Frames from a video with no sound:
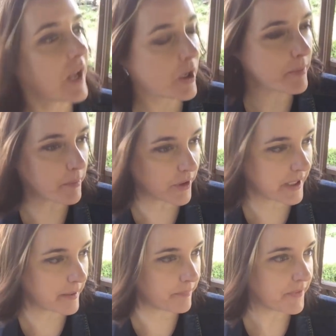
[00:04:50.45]
I remember
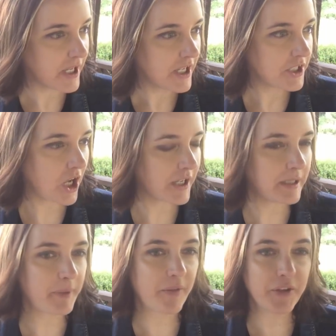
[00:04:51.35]
him talking
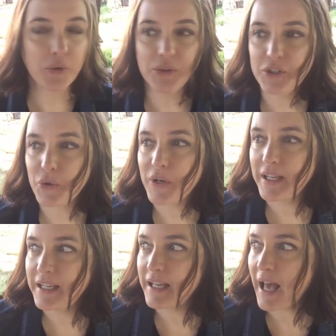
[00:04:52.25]
about the only toy
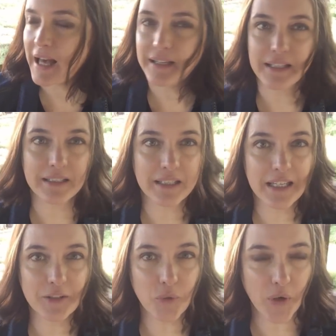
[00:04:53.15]
he had as a
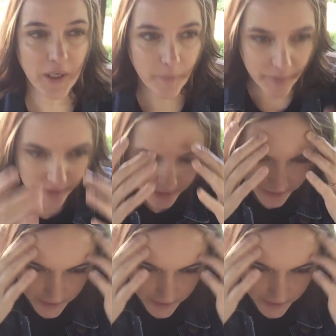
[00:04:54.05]
kid growing up in